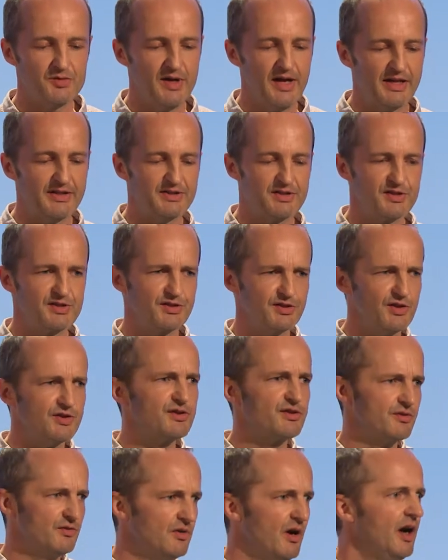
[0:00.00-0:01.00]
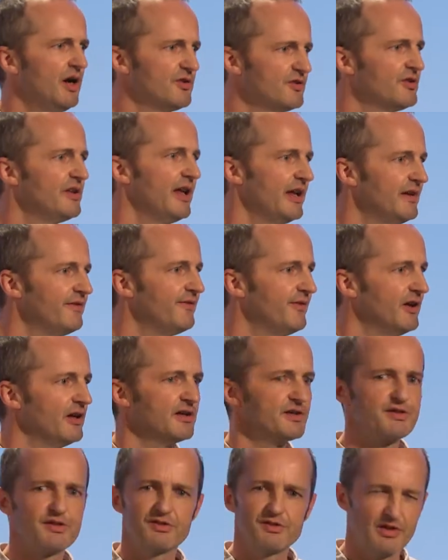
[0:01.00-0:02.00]
we had to search through 100 header
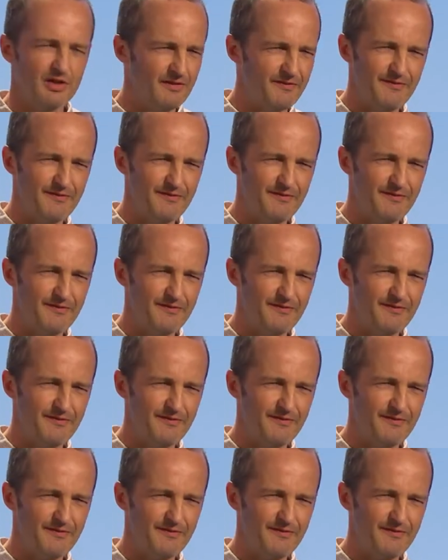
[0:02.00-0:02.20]
files to try